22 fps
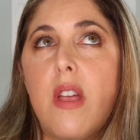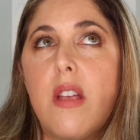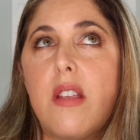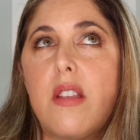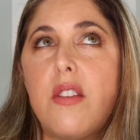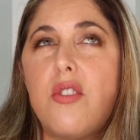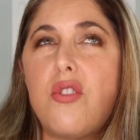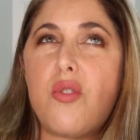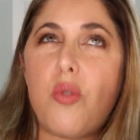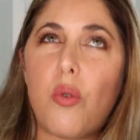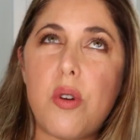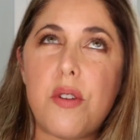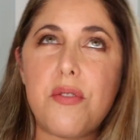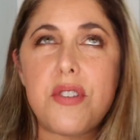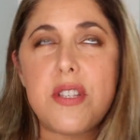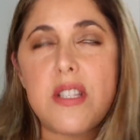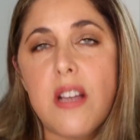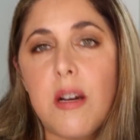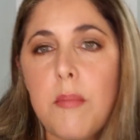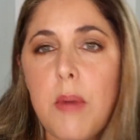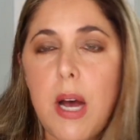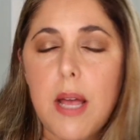sort of
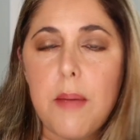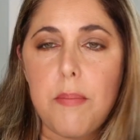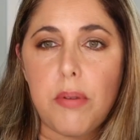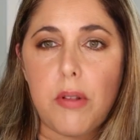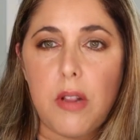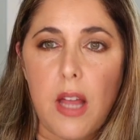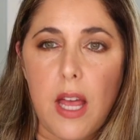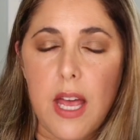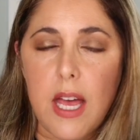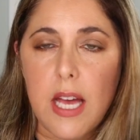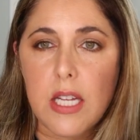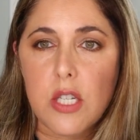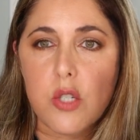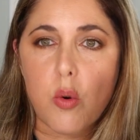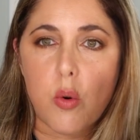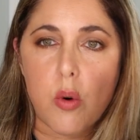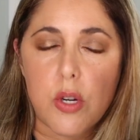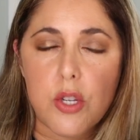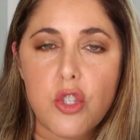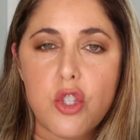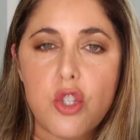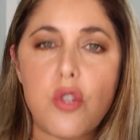semi-planned
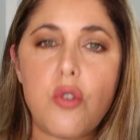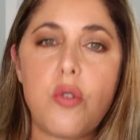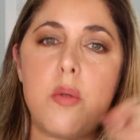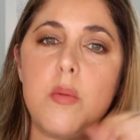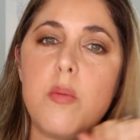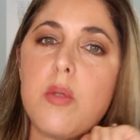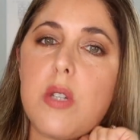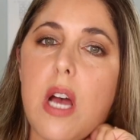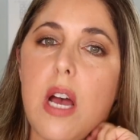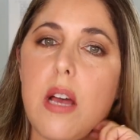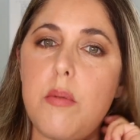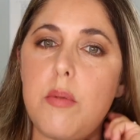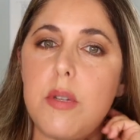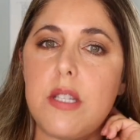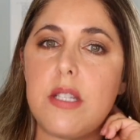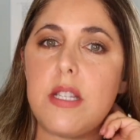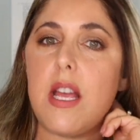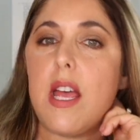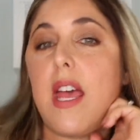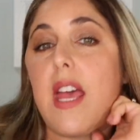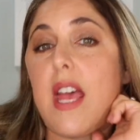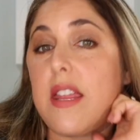or assumed, I would
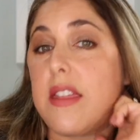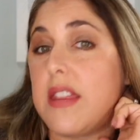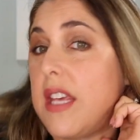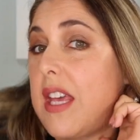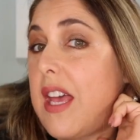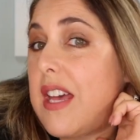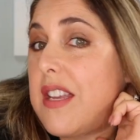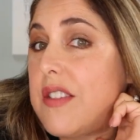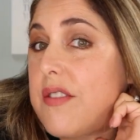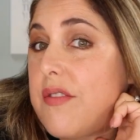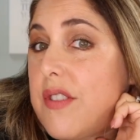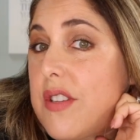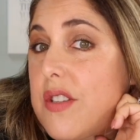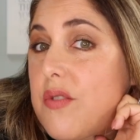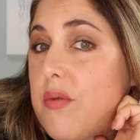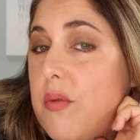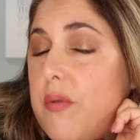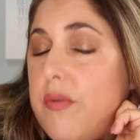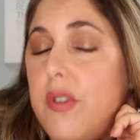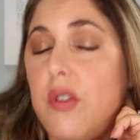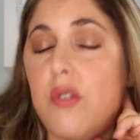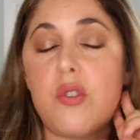say, at the end of this
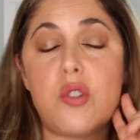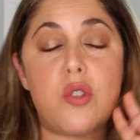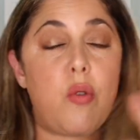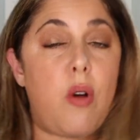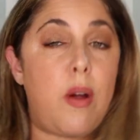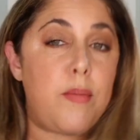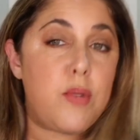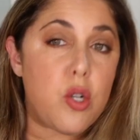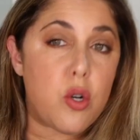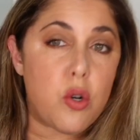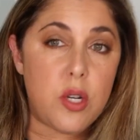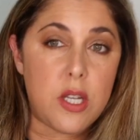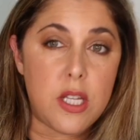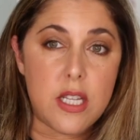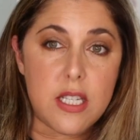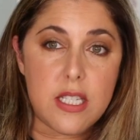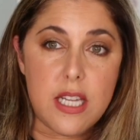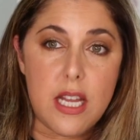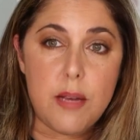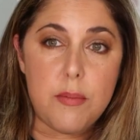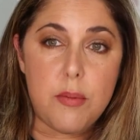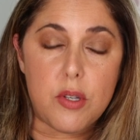review. So I'm turning the
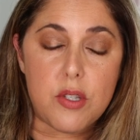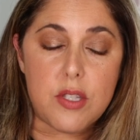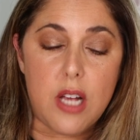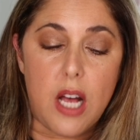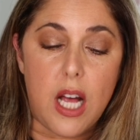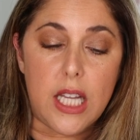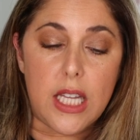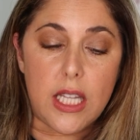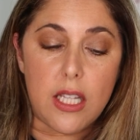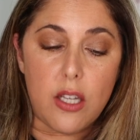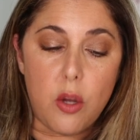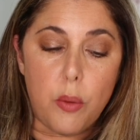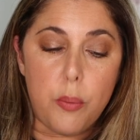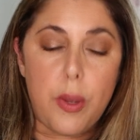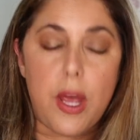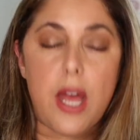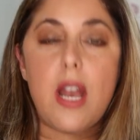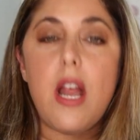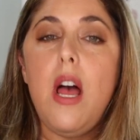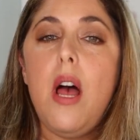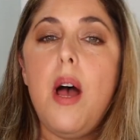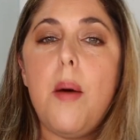tables a little
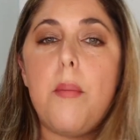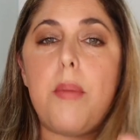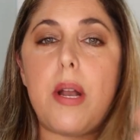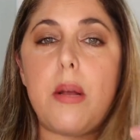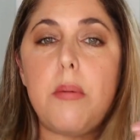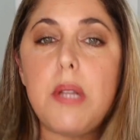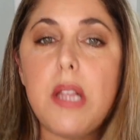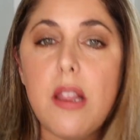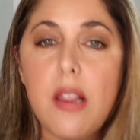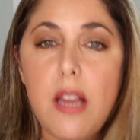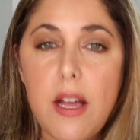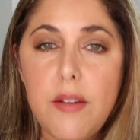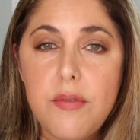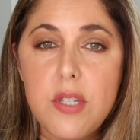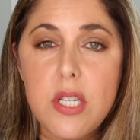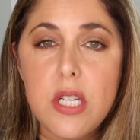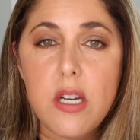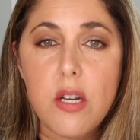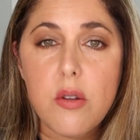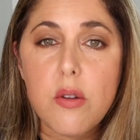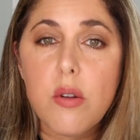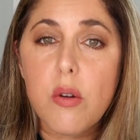bit. But I would love to
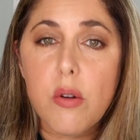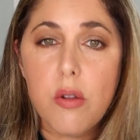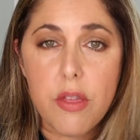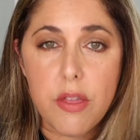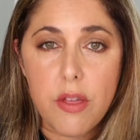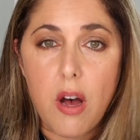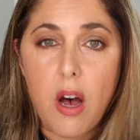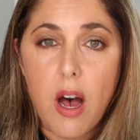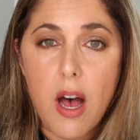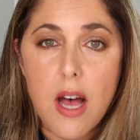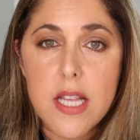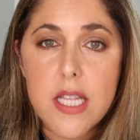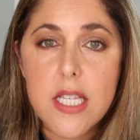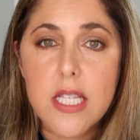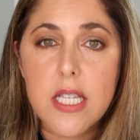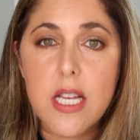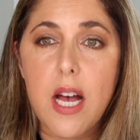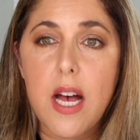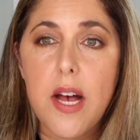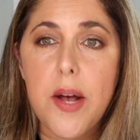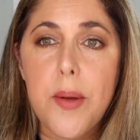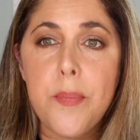know your thoughts,
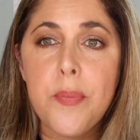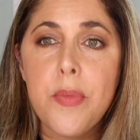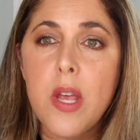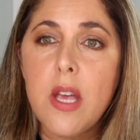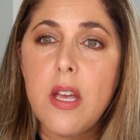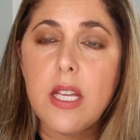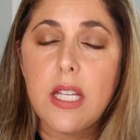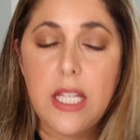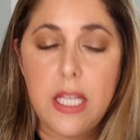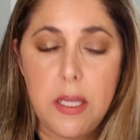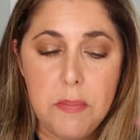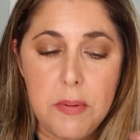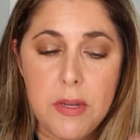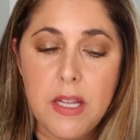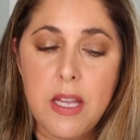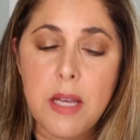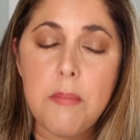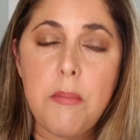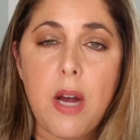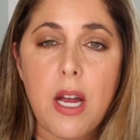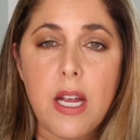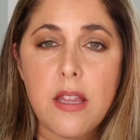um, keeping
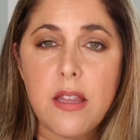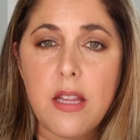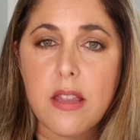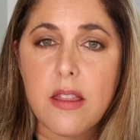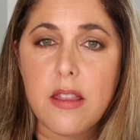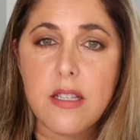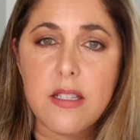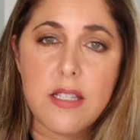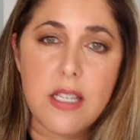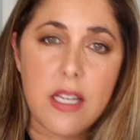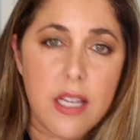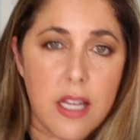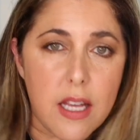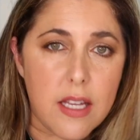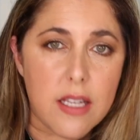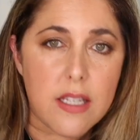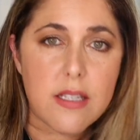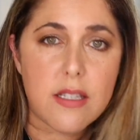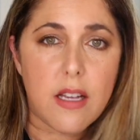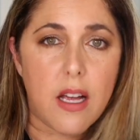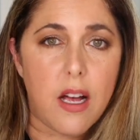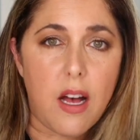in mind that this
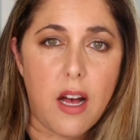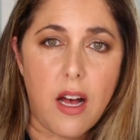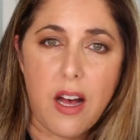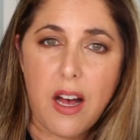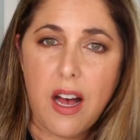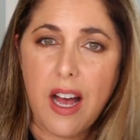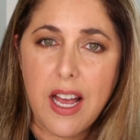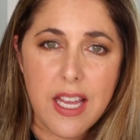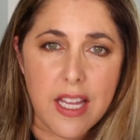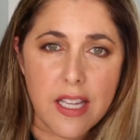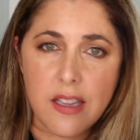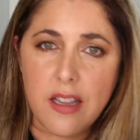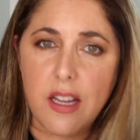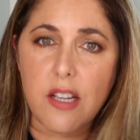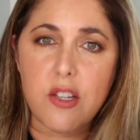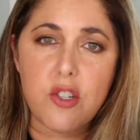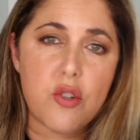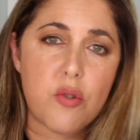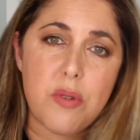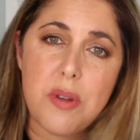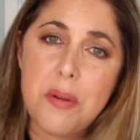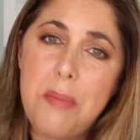is a high-end
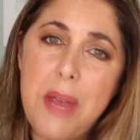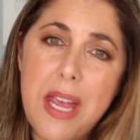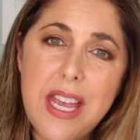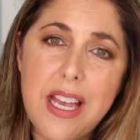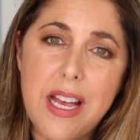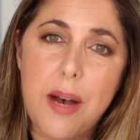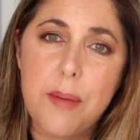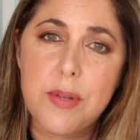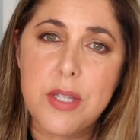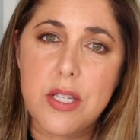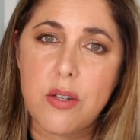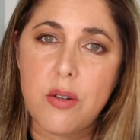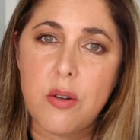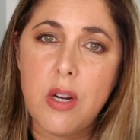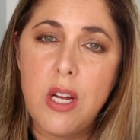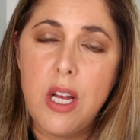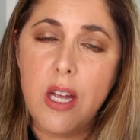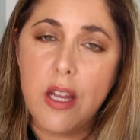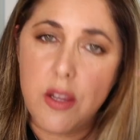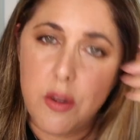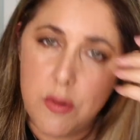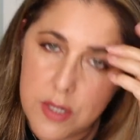luxury makeup. So
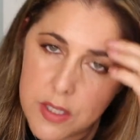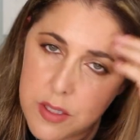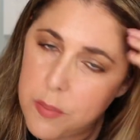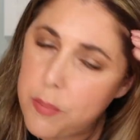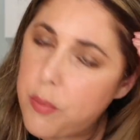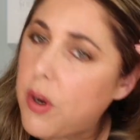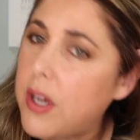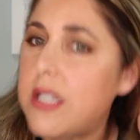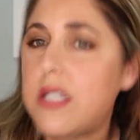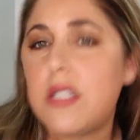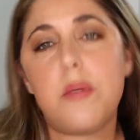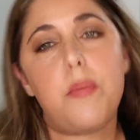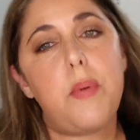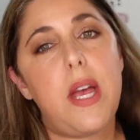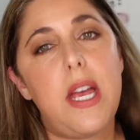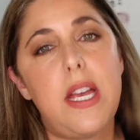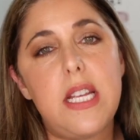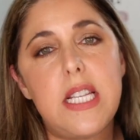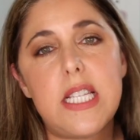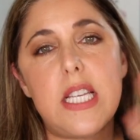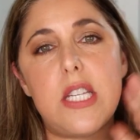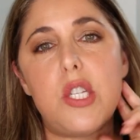there is a price to
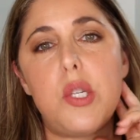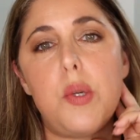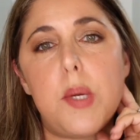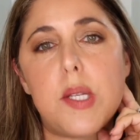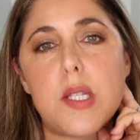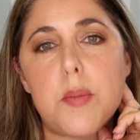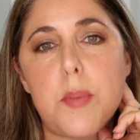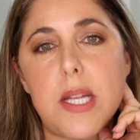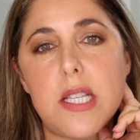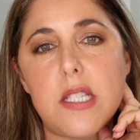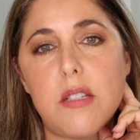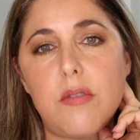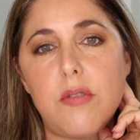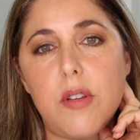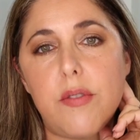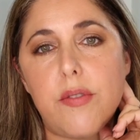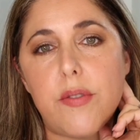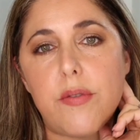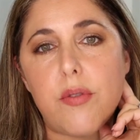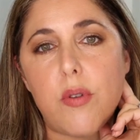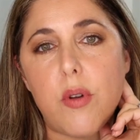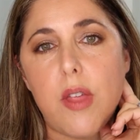pay. Is it too expensive
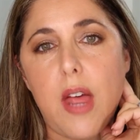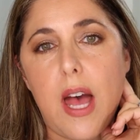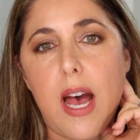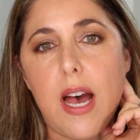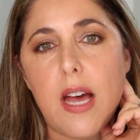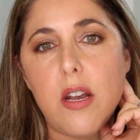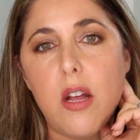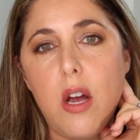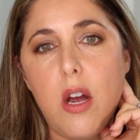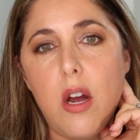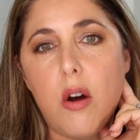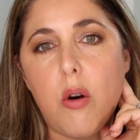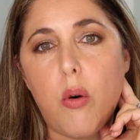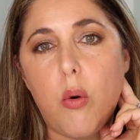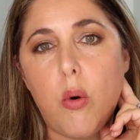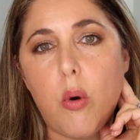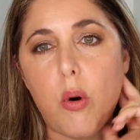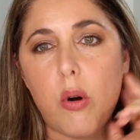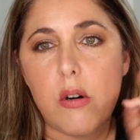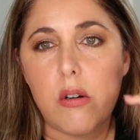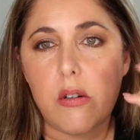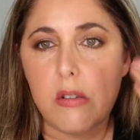even for that?
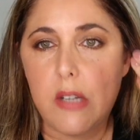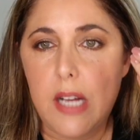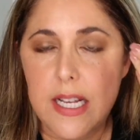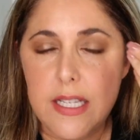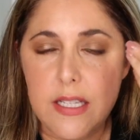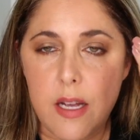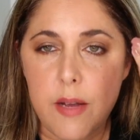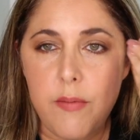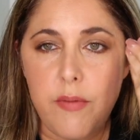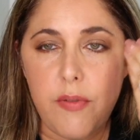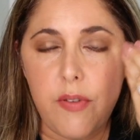Or as I'm